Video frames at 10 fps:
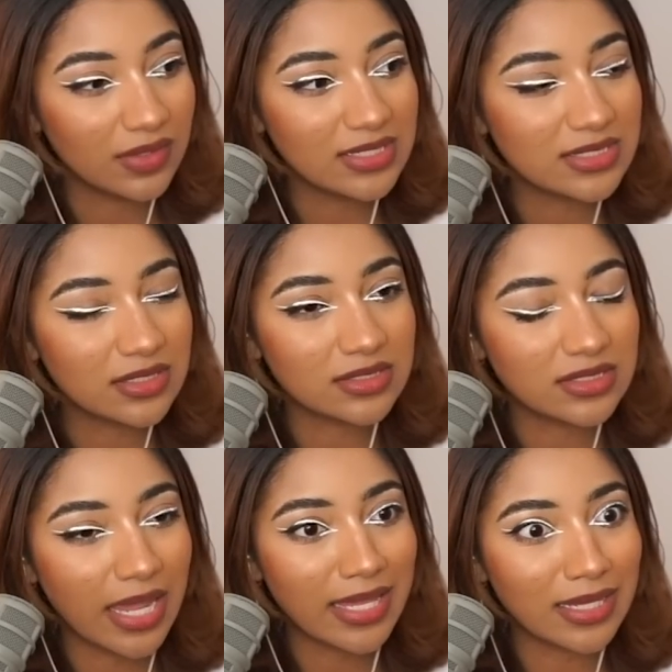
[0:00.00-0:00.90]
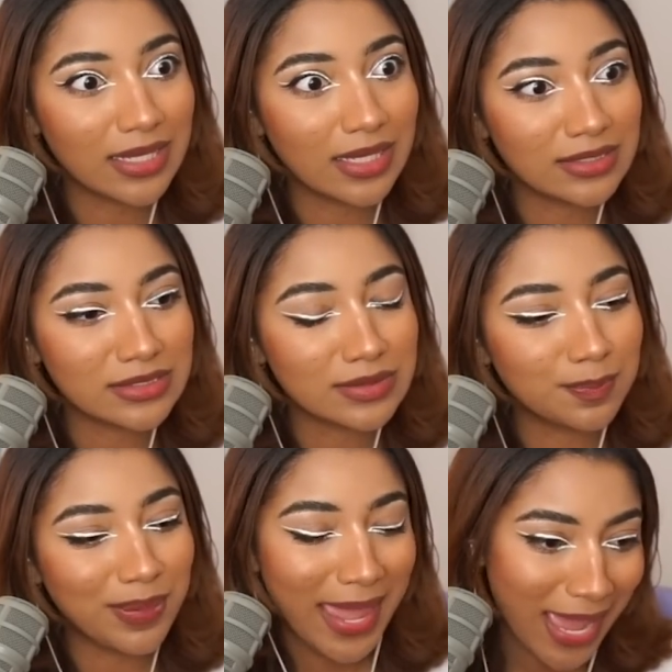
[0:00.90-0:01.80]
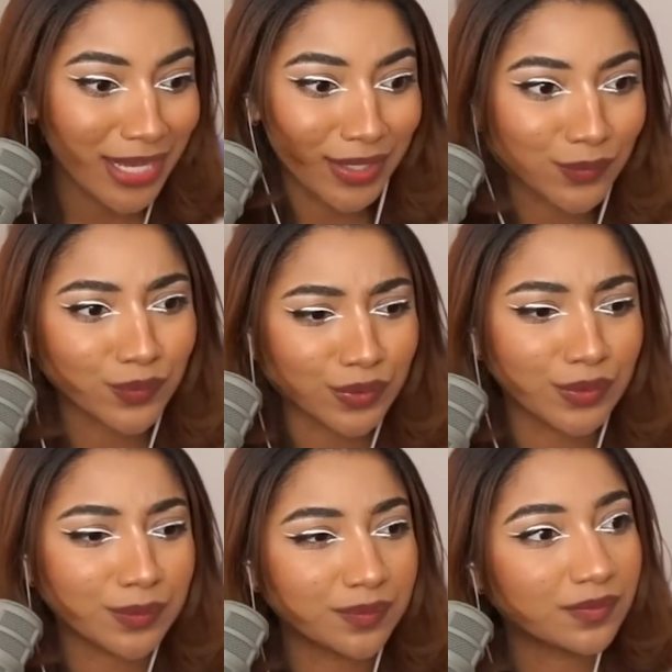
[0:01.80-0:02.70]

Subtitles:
this looks like a panic room.